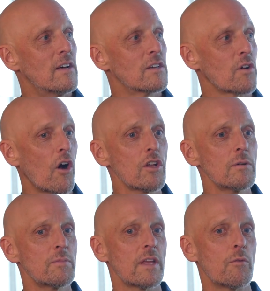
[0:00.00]
So
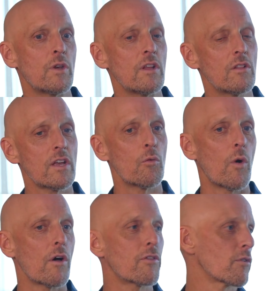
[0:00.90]
arguably, when you look at
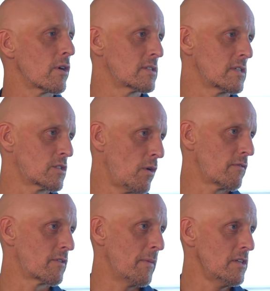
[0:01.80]
wealth across these
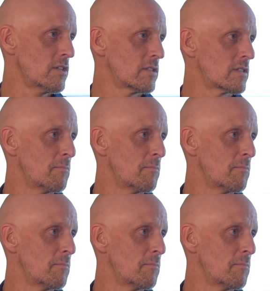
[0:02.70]
12 dimensions,